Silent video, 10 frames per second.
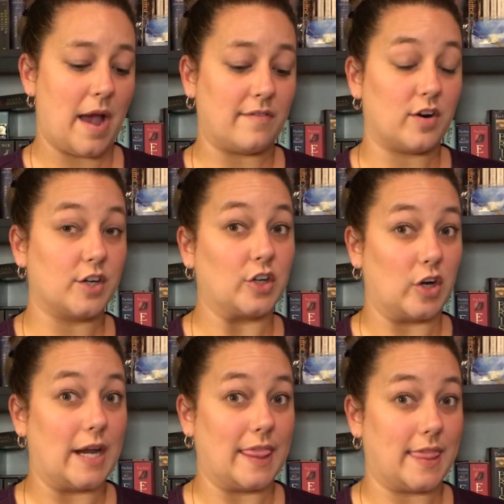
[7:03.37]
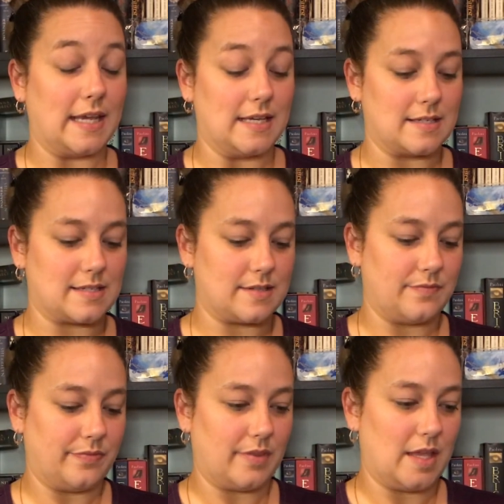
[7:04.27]
I've heard great things.
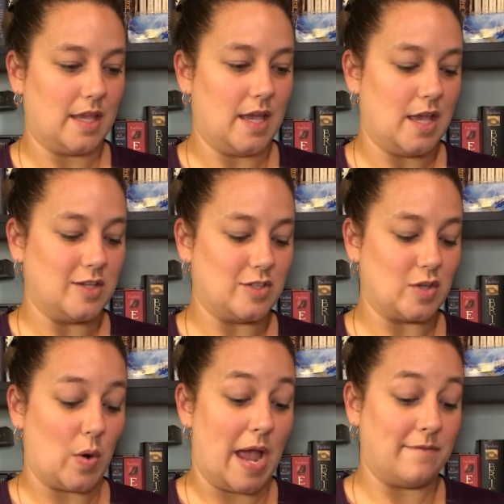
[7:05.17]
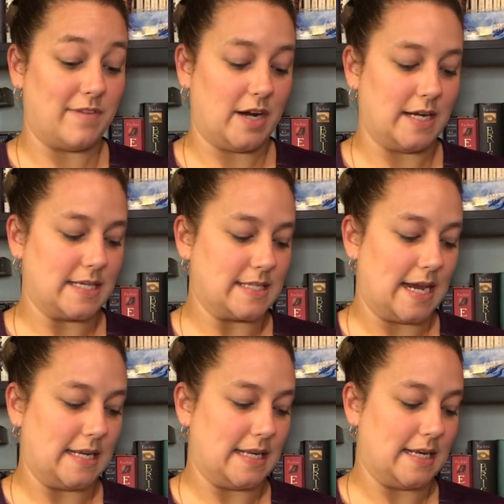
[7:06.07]
So I'm very
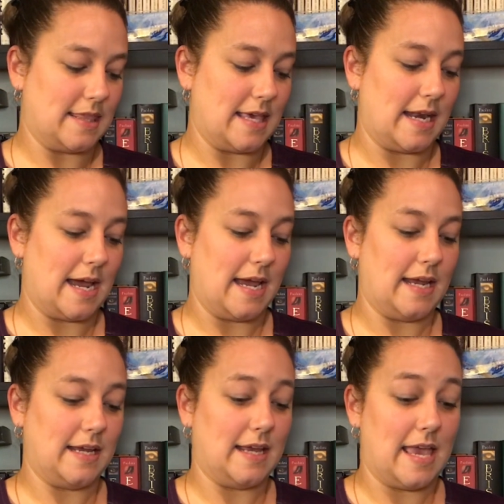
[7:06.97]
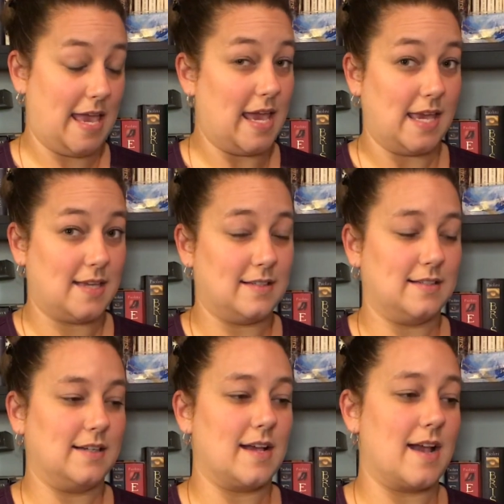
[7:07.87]
excited that I, A,
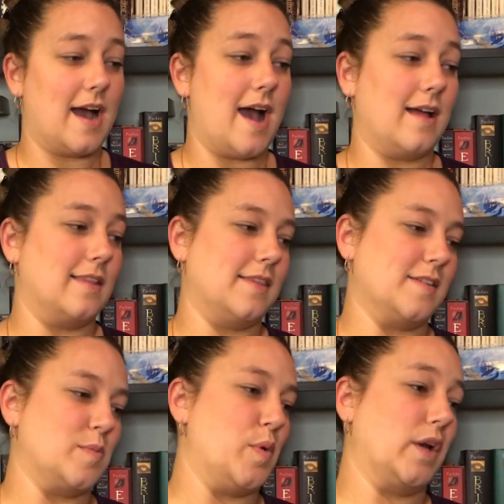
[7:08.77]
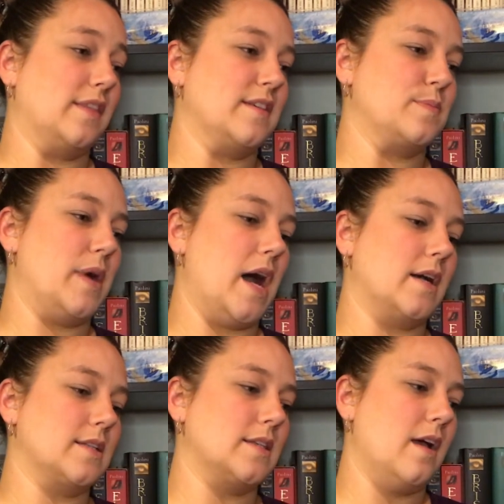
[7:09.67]
got this book in this
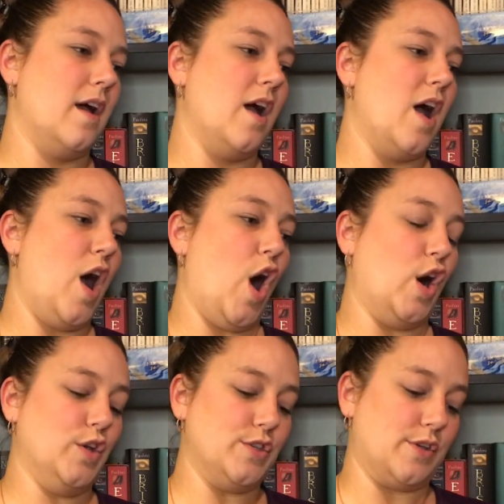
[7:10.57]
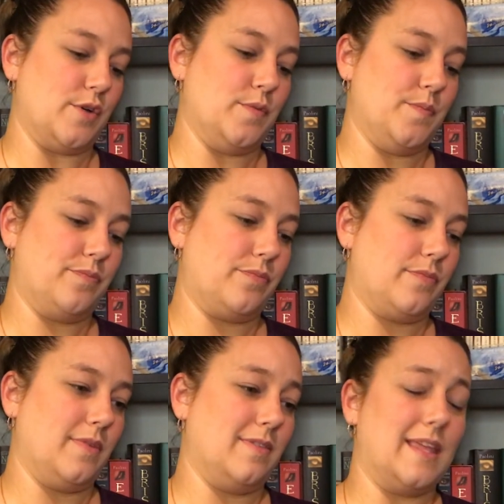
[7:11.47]
box. Also,
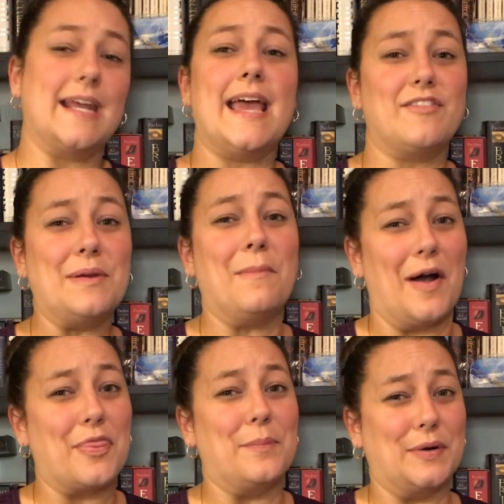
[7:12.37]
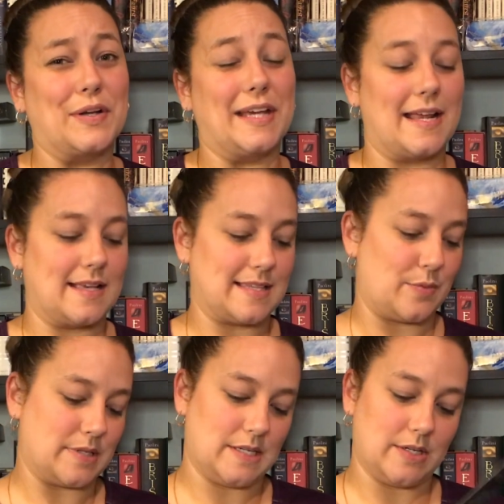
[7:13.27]
that I haven't bought the book yet because I
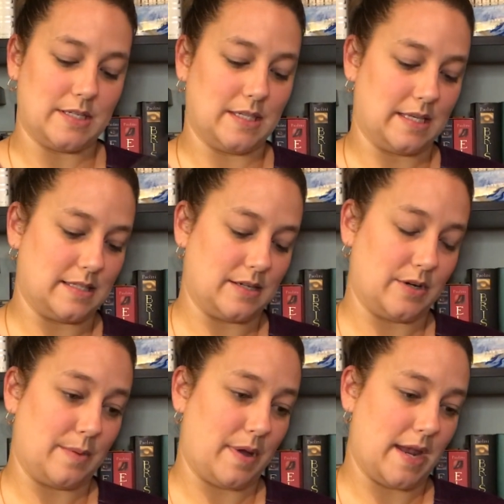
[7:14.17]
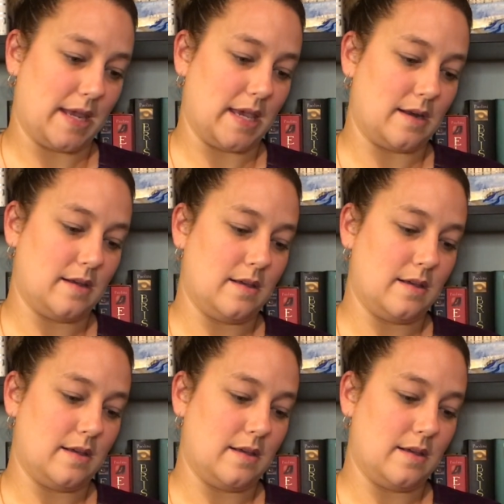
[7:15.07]
was seriously considering buying it.